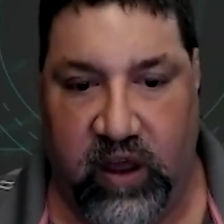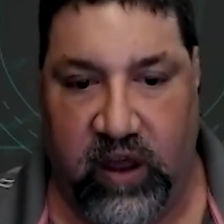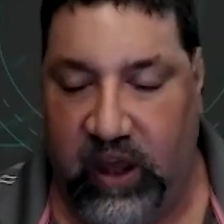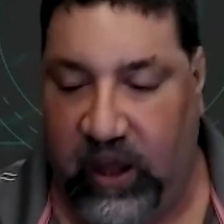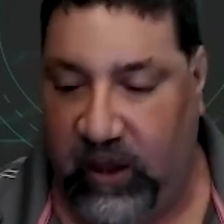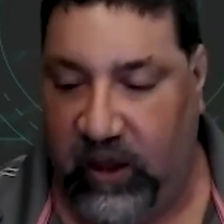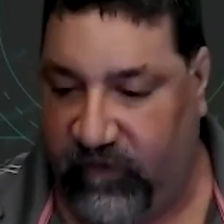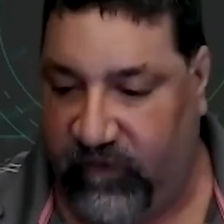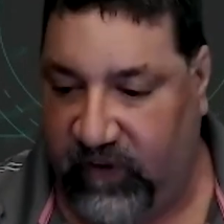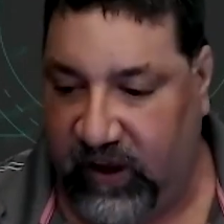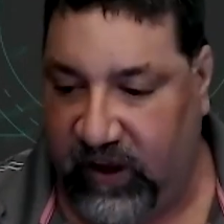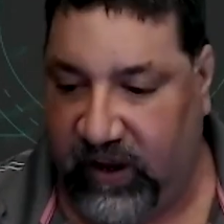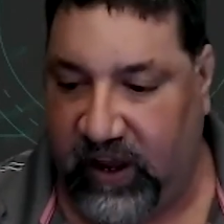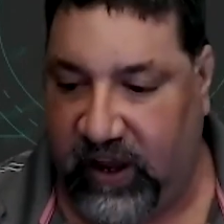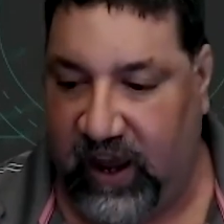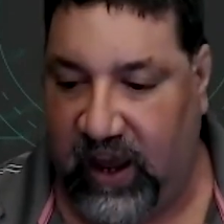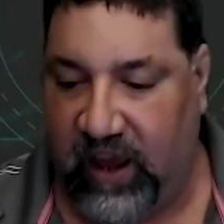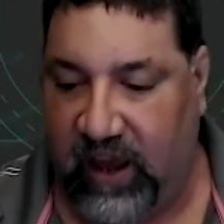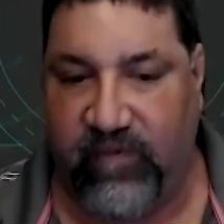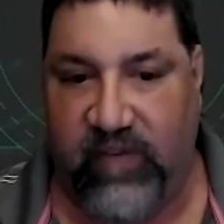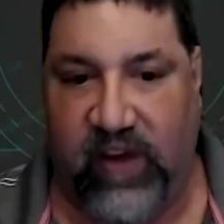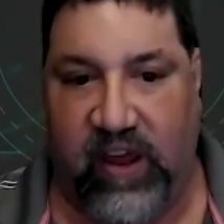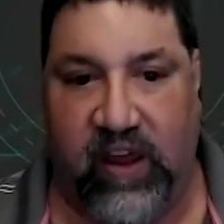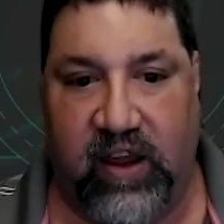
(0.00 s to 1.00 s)
If it
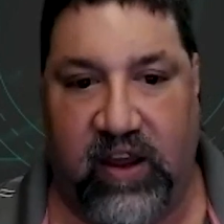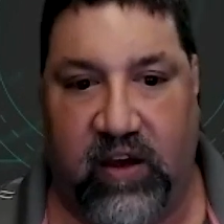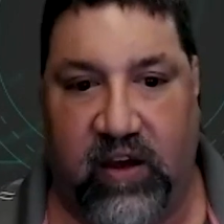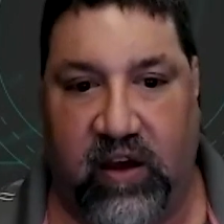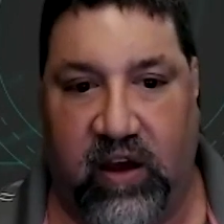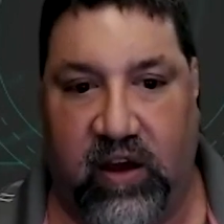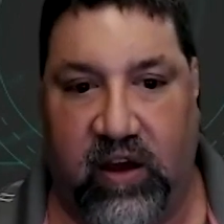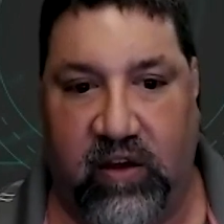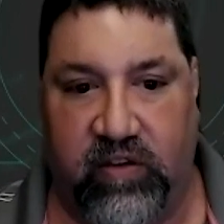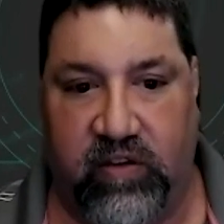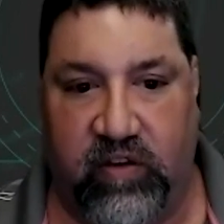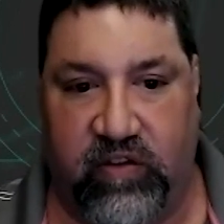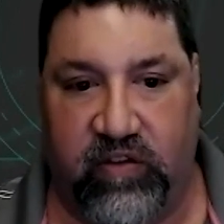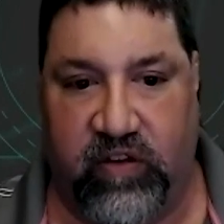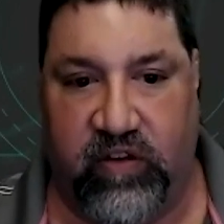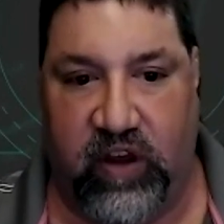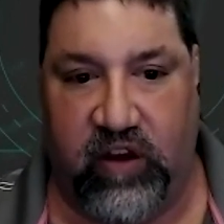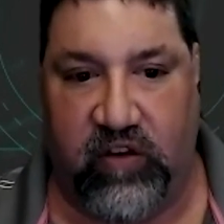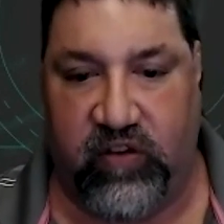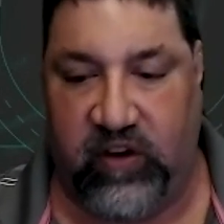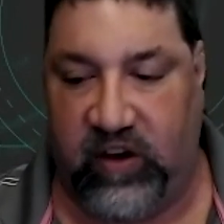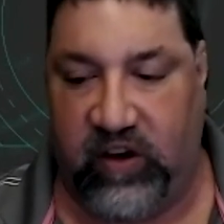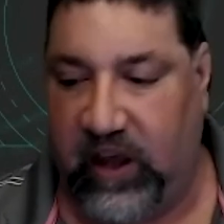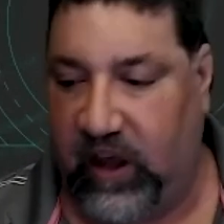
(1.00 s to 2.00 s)
can't make a
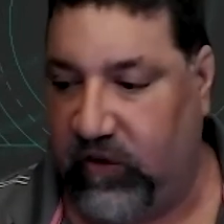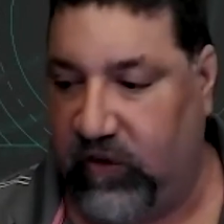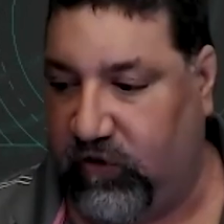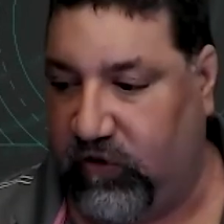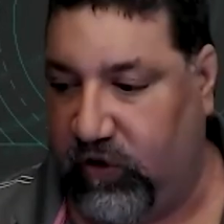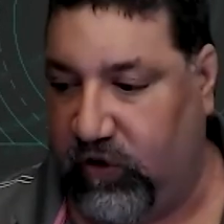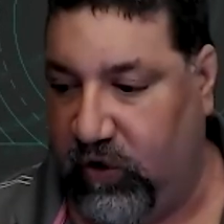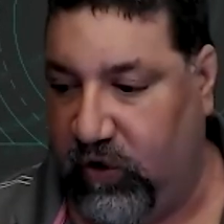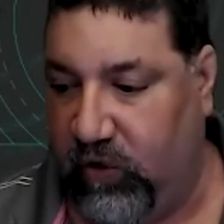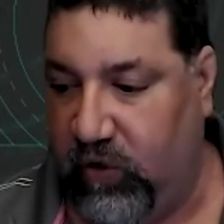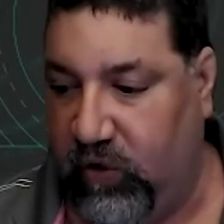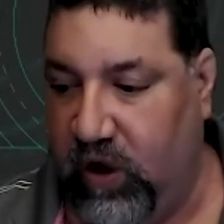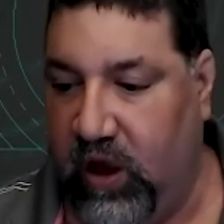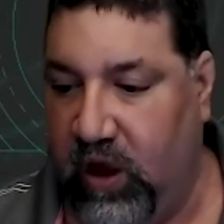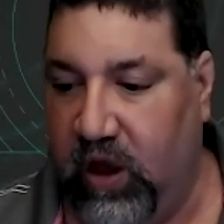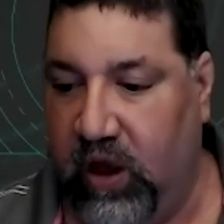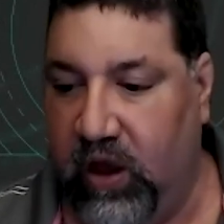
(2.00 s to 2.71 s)
decision as to,